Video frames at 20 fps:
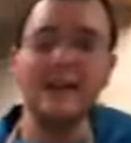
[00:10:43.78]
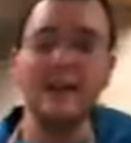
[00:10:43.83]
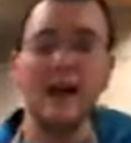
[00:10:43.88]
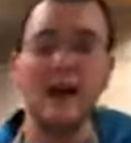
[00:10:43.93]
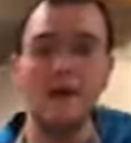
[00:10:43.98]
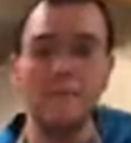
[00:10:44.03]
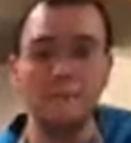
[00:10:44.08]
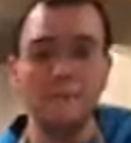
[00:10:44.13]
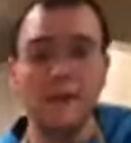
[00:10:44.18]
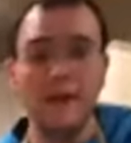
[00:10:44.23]

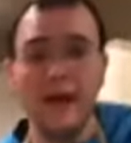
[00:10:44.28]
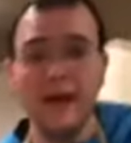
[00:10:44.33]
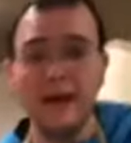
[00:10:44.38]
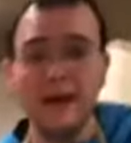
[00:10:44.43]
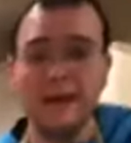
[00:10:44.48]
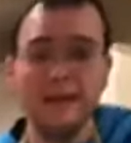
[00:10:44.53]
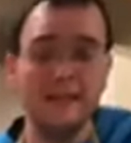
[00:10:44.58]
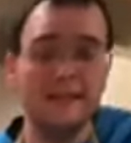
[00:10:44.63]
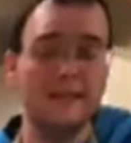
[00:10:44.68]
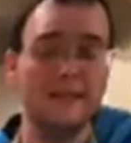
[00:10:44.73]

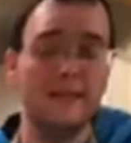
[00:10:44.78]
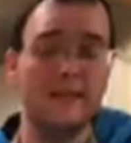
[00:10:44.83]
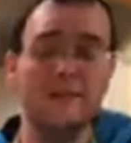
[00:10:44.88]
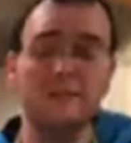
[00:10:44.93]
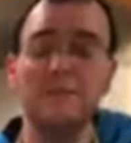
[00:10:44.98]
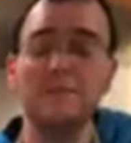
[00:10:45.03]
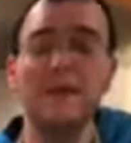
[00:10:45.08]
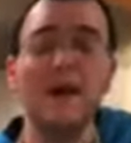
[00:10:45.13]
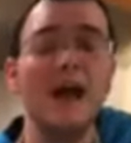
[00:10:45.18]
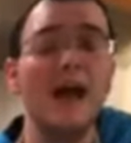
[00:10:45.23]
cupcakes,
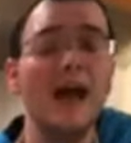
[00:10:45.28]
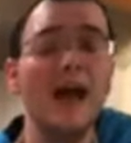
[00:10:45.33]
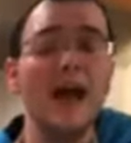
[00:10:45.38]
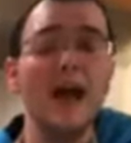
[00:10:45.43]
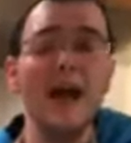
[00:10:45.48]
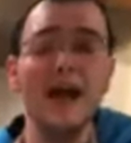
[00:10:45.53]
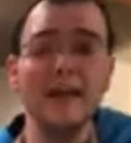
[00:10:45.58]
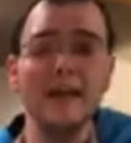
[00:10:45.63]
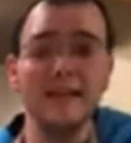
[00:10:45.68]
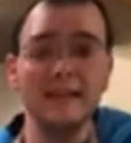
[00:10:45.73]

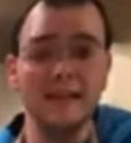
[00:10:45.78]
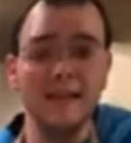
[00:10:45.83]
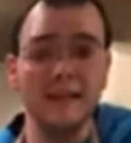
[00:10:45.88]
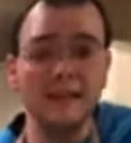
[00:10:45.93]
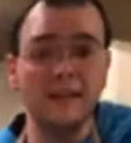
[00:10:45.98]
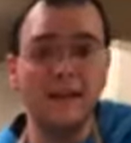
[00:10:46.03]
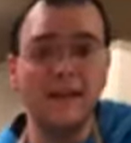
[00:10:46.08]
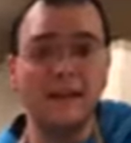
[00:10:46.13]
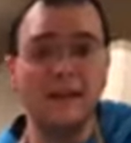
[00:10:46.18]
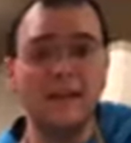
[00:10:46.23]

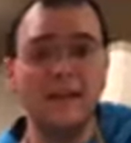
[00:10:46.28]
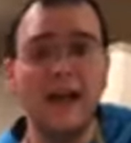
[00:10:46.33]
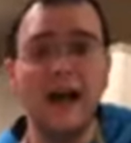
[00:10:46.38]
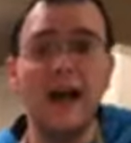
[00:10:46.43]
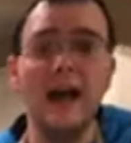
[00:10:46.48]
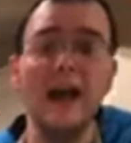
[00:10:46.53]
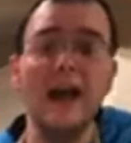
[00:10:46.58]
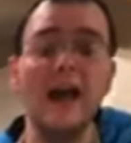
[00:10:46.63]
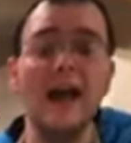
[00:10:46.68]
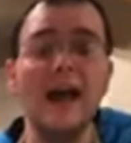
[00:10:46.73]
anything like
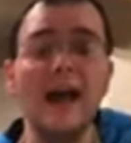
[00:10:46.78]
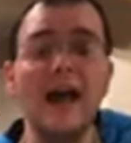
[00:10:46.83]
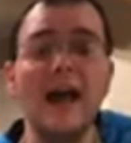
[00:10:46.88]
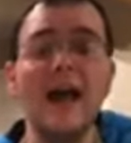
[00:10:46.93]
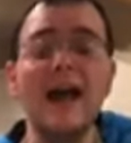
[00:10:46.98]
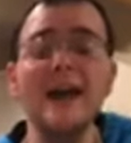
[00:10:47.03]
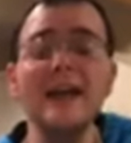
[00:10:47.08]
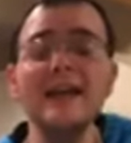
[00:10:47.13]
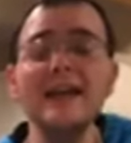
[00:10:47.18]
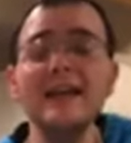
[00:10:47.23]
that,
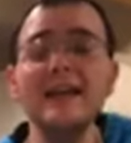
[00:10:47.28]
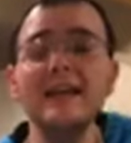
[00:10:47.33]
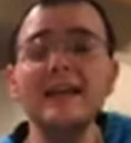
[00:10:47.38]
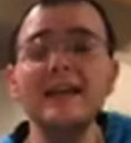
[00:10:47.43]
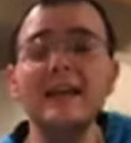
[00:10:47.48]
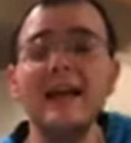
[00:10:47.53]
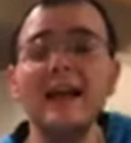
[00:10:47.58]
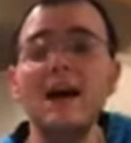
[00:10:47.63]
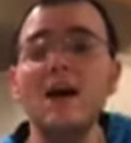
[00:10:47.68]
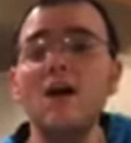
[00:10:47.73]

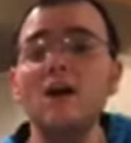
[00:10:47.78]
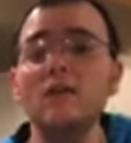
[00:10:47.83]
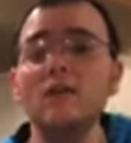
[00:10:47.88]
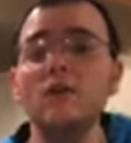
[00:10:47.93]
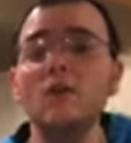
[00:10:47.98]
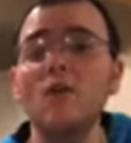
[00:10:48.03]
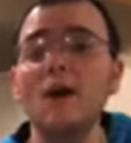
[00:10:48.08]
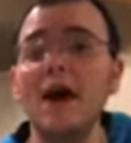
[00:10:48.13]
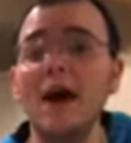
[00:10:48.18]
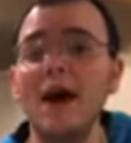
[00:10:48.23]
anything that
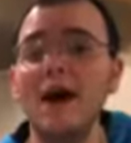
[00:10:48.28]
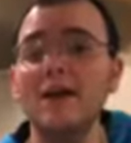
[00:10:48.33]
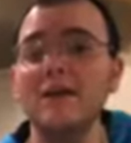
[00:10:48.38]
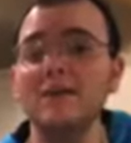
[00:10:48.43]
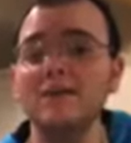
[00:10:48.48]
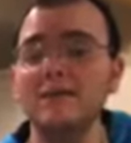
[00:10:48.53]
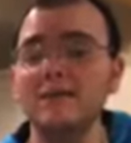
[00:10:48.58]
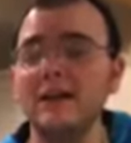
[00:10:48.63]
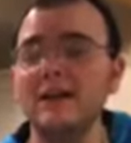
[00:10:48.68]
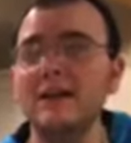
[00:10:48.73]
also
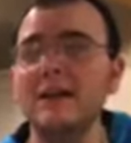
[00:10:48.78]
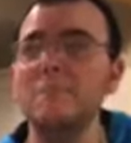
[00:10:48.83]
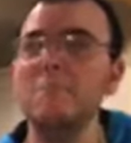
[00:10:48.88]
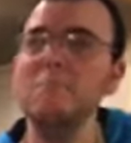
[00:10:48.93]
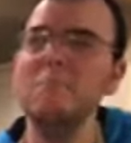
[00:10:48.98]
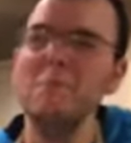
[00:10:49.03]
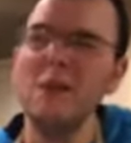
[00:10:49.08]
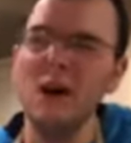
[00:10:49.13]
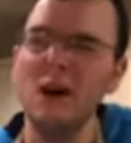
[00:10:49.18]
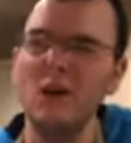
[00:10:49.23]
has like
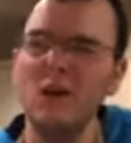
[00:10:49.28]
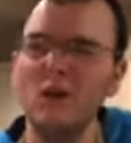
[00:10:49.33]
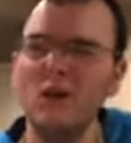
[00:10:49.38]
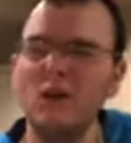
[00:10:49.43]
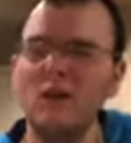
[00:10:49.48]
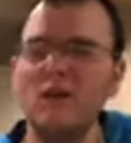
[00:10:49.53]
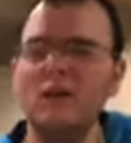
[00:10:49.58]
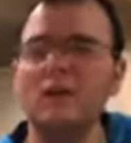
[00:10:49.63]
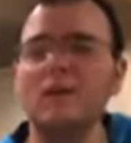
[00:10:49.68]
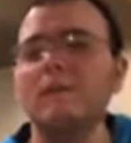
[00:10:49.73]
a
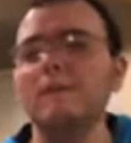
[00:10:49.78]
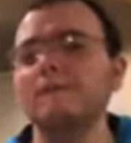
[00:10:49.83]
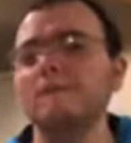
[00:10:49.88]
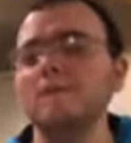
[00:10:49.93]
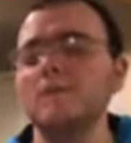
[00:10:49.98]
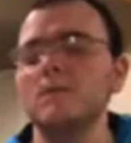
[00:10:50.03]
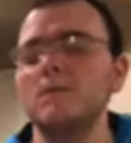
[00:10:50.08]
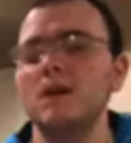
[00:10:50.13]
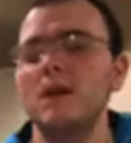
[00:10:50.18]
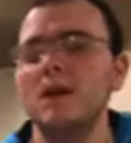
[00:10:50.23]
milk,
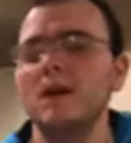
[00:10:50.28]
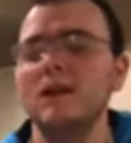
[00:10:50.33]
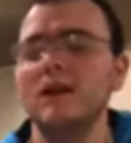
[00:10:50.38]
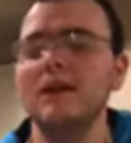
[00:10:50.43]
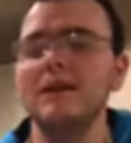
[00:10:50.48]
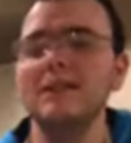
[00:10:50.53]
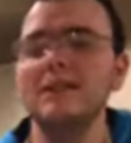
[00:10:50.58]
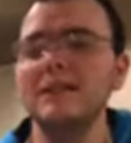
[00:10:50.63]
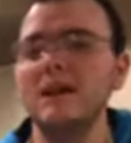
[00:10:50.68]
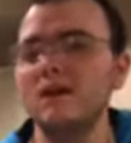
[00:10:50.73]

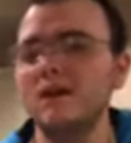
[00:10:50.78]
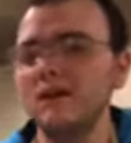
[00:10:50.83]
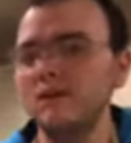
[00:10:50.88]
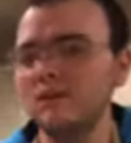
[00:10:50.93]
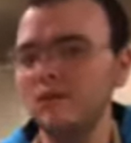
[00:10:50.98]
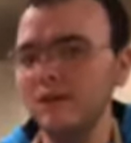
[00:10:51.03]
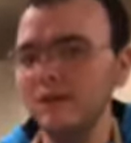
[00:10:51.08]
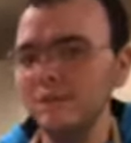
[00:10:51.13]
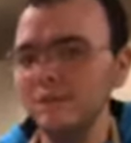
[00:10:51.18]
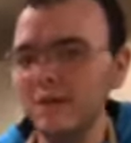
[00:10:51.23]
like a
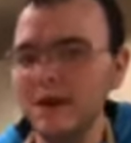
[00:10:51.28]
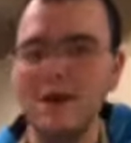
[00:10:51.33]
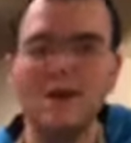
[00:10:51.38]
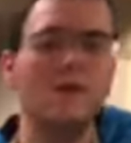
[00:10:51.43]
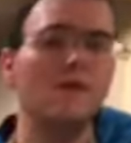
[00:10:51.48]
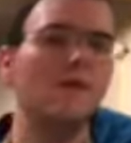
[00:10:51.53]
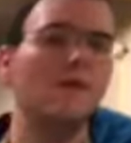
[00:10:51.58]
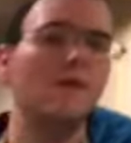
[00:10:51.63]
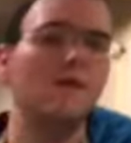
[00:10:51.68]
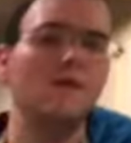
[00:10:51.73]
dairy-free
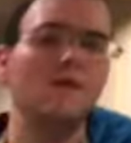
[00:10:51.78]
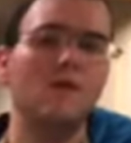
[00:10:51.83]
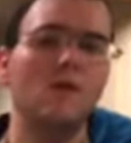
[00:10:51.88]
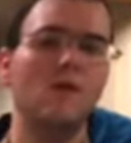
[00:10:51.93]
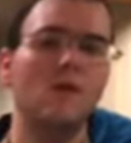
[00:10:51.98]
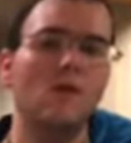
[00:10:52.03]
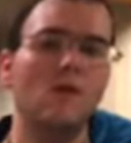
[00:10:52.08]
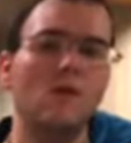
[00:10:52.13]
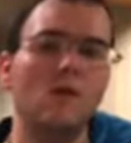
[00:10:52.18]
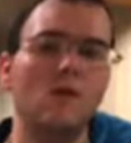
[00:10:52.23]
milk
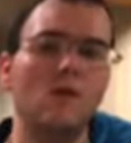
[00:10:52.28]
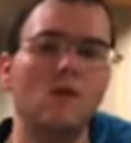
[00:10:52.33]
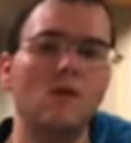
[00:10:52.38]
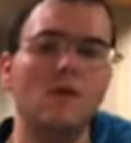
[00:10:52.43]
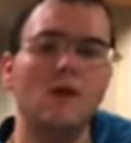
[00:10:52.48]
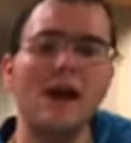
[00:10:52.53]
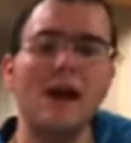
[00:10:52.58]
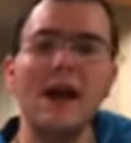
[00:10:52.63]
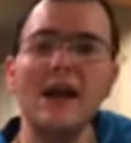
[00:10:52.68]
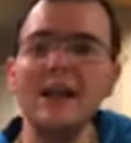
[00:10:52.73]

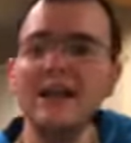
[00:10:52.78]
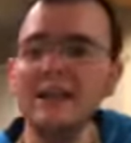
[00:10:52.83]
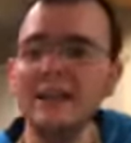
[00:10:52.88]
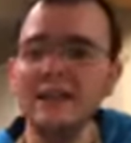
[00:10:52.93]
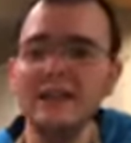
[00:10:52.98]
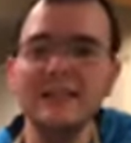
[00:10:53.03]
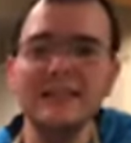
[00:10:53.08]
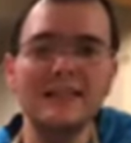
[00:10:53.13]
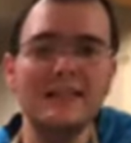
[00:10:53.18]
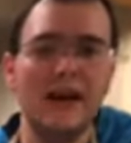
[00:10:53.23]
or
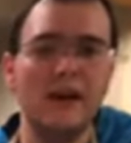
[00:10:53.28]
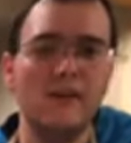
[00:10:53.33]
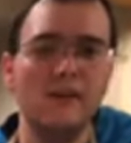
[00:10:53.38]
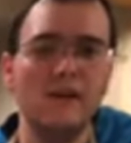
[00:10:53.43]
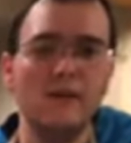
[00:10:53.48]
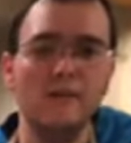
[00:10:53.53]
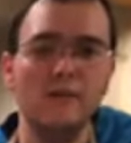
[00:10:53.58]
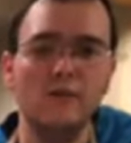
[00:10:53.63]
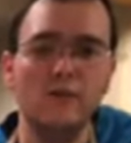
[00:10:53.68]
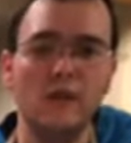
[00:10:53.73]
anything
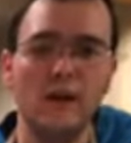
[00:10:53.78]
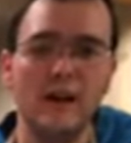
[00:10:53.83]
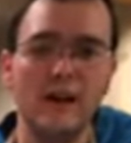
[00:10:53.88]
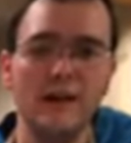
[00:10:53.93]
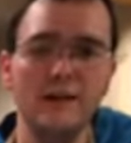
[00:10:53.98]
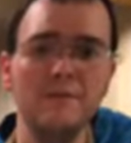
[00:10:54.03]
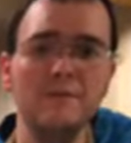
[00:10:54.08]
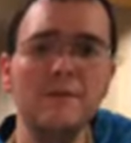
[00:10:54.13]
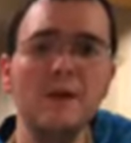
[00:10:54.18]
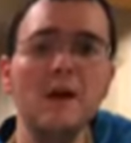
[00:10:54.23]

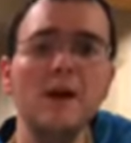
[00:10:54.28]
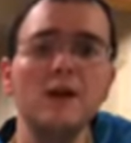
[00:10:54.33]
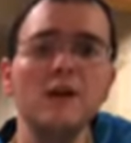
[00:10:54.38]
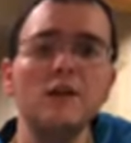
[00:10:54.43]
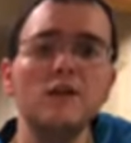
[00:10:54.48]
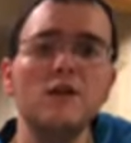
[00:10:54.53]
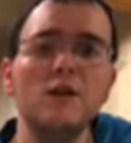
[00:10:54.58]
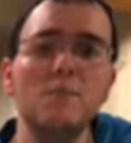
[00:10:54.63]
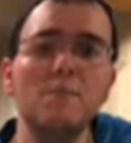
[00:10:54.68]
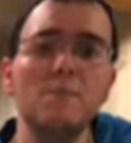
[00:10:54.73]
dairy-free,
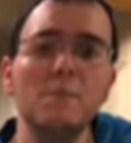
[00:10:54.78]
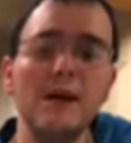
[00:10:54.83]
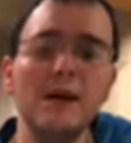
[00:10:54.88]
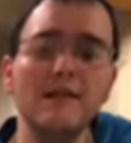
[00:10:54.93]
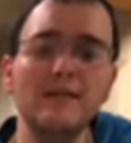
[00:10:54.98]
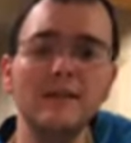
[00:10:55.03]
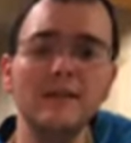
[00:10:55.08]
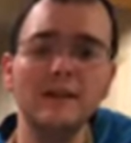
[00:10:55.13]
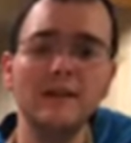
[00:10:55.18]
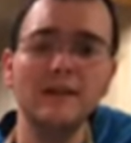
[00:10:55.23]
you
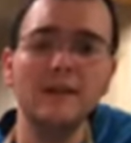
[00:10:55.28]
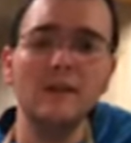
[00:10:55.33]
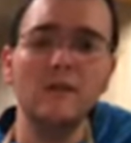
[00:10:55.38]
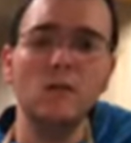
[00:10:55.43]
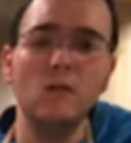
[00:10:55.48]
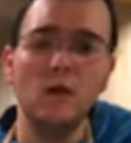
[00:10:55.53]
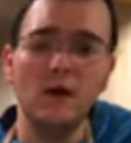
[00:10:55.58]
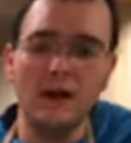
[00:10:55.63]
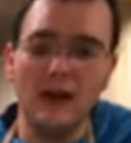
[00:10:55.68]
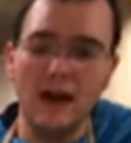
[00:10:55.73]
basically
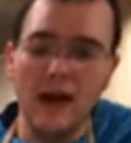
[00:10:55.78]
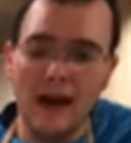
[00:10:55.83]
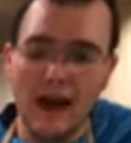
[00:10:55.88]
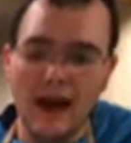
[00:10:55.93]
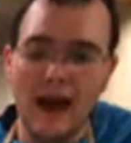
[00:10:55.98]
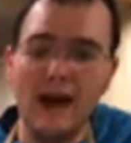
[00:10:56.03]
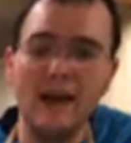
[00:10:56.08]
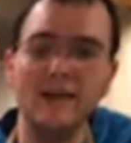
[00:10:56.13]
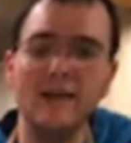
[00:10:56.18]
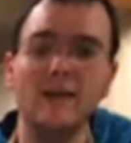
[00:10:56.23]
wanna
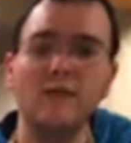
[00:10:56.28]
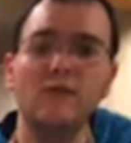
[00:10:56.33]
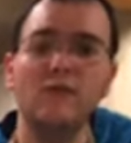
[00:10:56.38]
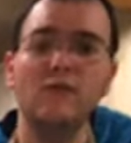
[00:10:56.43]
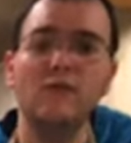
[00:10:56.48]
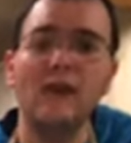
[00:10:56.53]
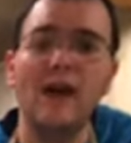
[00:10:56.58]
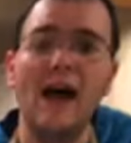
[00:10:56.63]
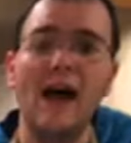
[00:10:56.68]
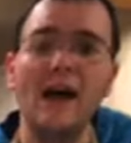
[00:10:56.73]
add the
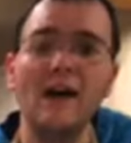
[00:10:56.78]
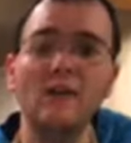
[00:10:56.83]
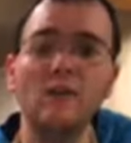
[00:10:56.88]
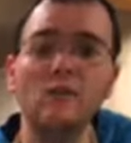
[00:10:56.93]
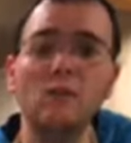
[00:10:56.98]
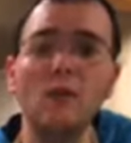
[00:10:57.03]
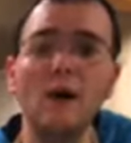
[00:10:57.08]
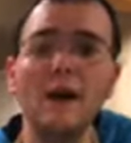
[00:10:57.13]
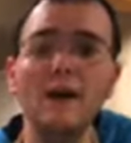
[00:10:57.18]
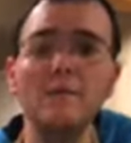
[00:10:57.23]
flax
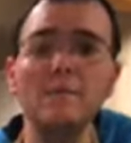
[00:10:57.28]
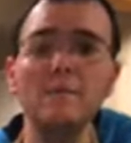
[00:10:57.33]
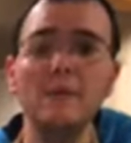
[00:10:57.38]
white